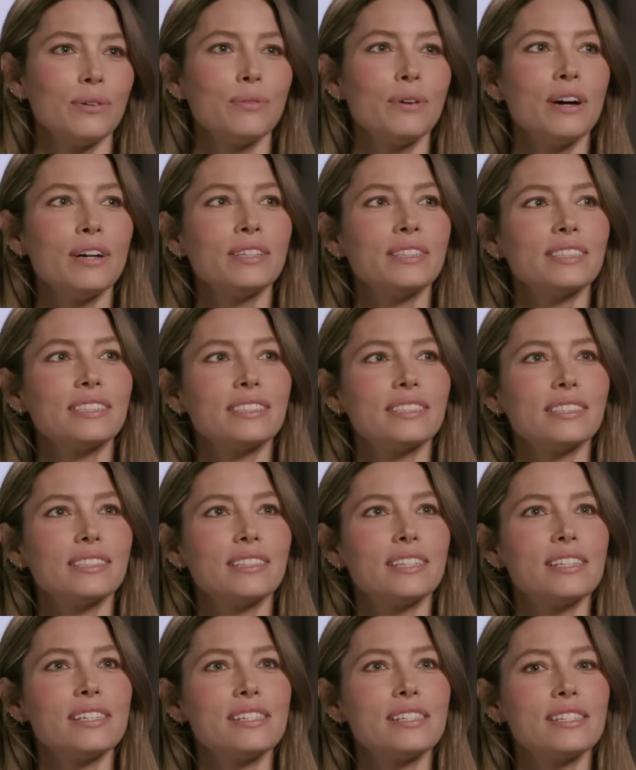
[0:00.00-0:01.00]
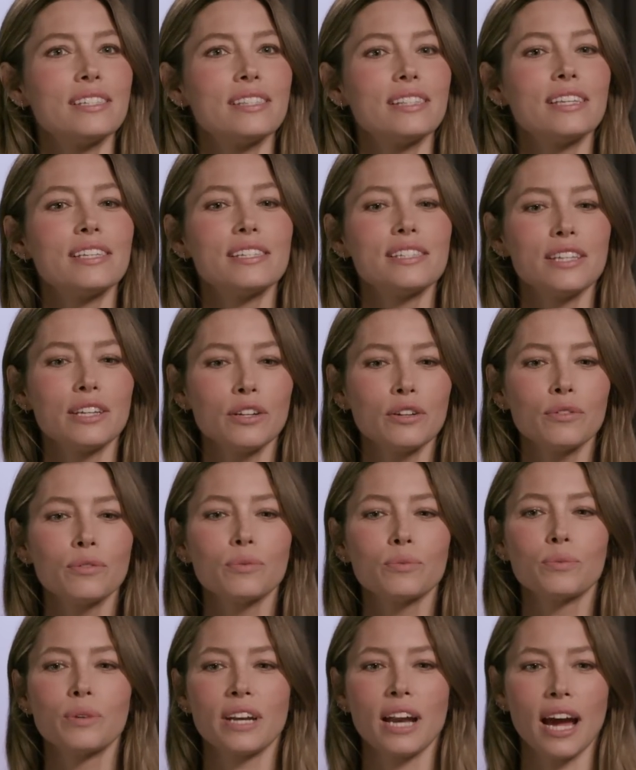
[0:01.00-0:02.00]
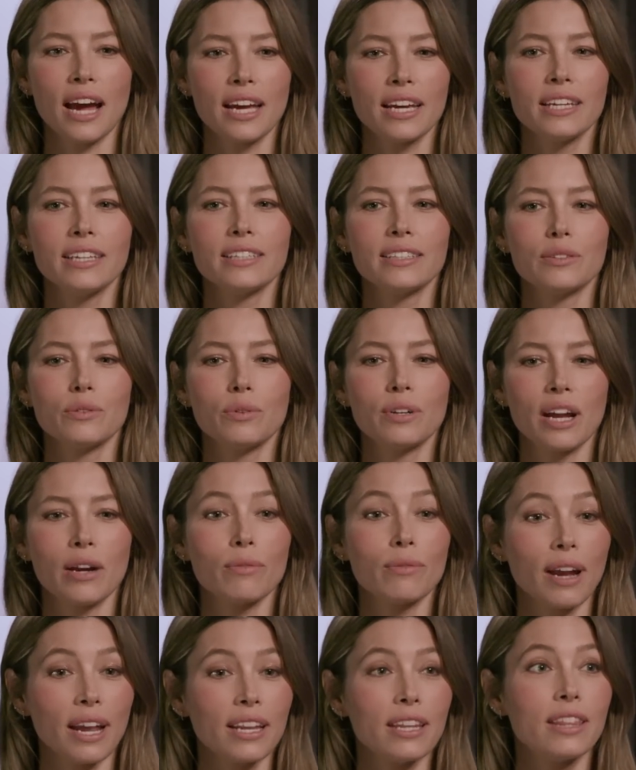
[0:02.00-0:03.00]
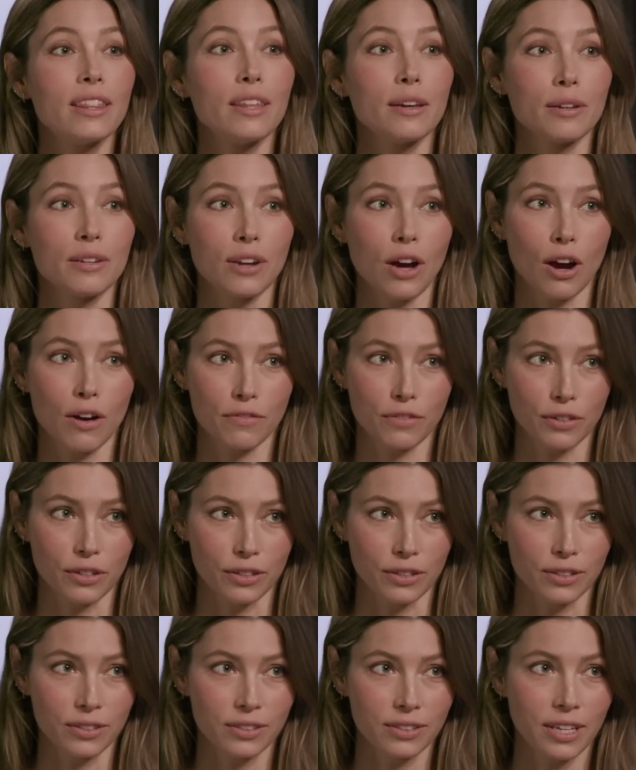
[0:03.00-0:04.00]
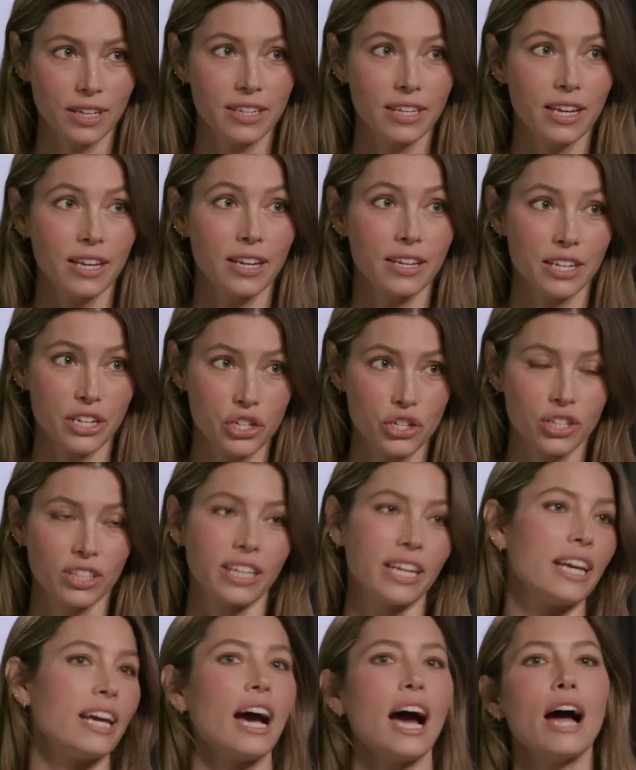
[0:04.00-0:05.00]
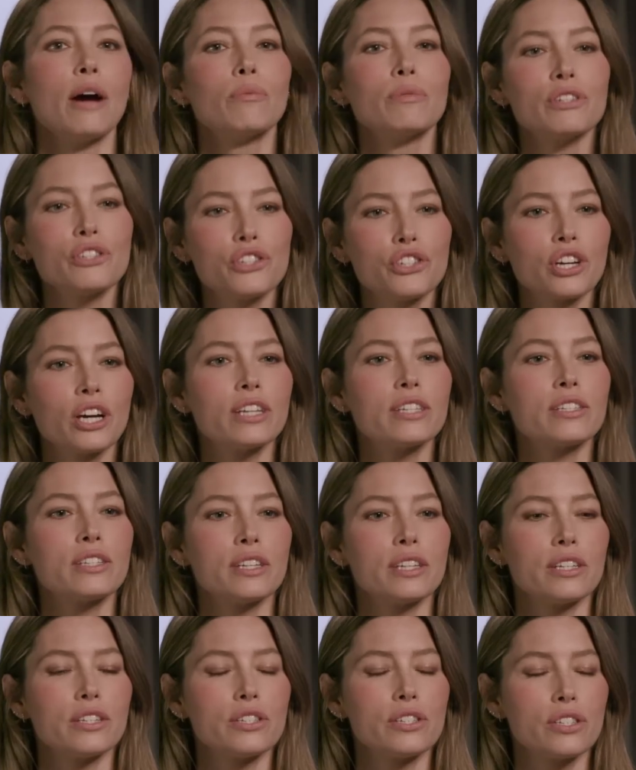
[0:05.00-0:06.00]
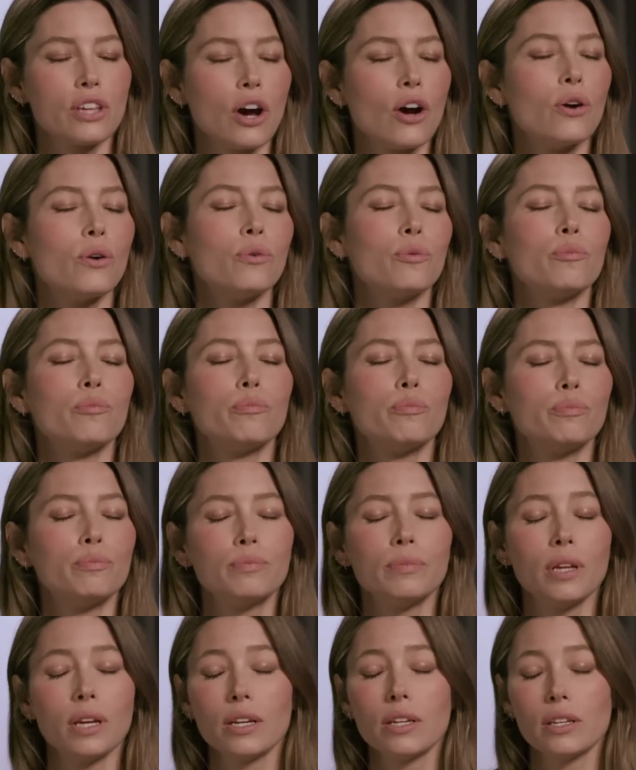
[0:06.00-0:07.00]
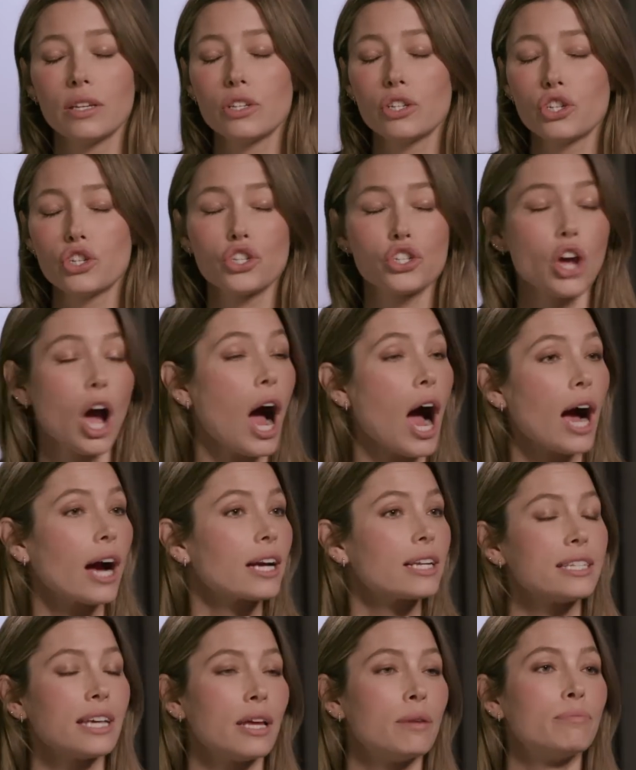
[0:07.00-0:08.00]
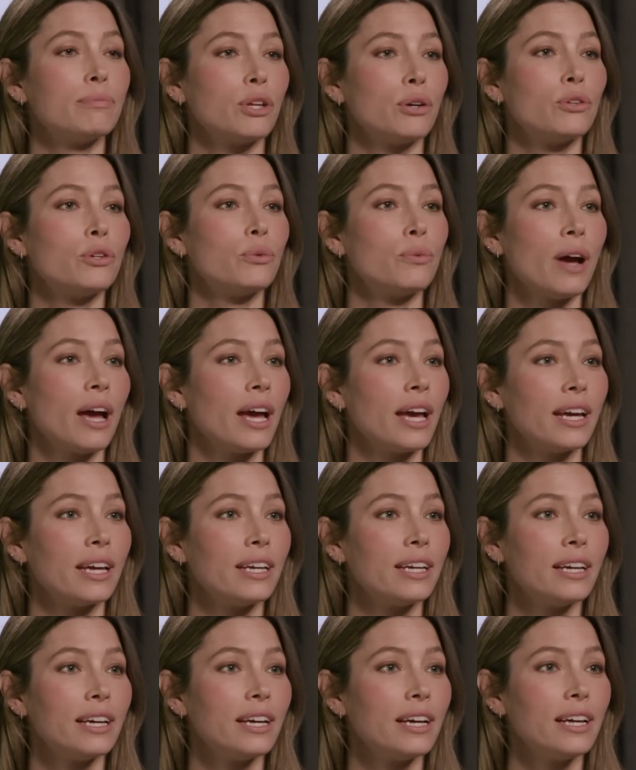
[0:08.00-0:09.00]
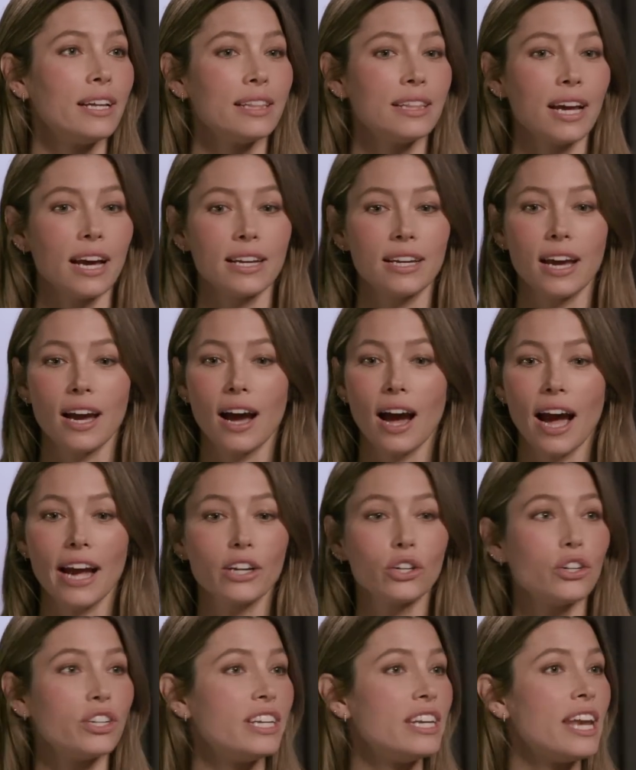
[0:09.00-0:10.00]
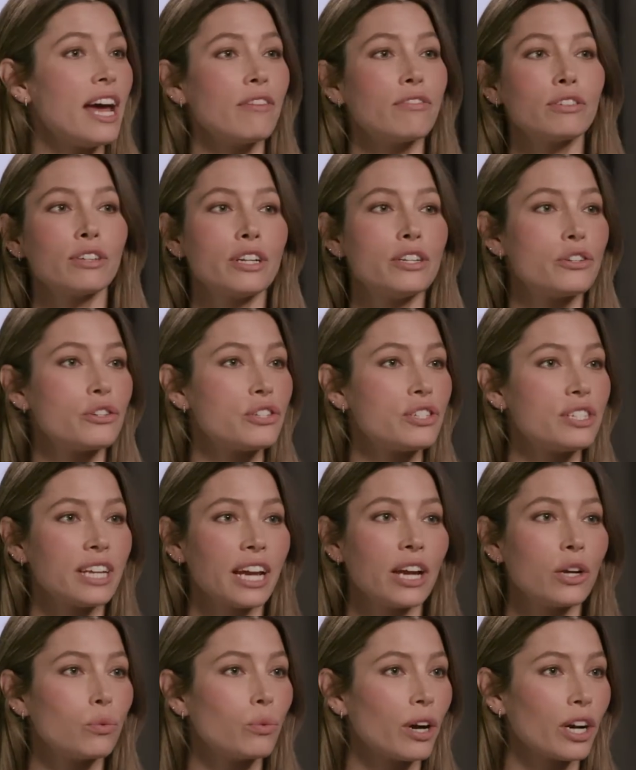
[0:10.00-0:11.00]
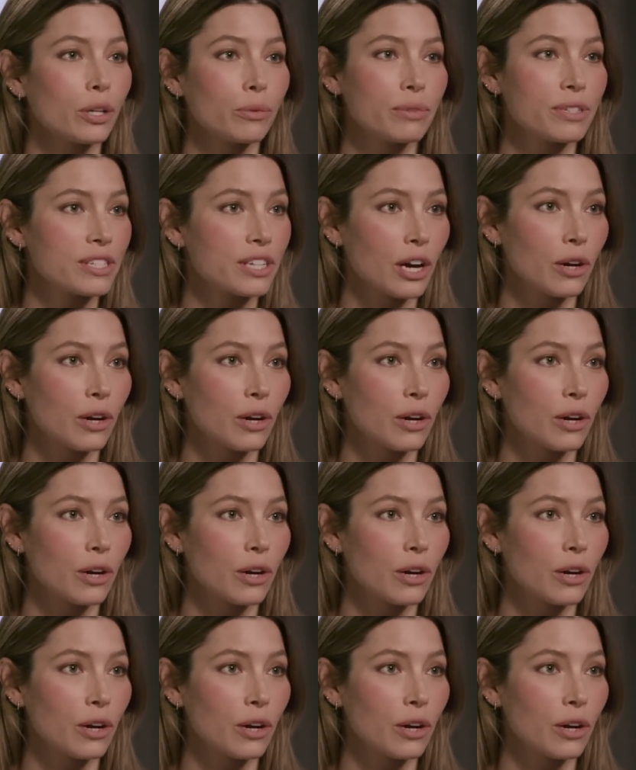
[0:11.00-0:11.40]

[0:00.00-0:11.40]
Well, the, the sinner when i when i read the novel initially i was just so shocked and blown away that i could never understand where it was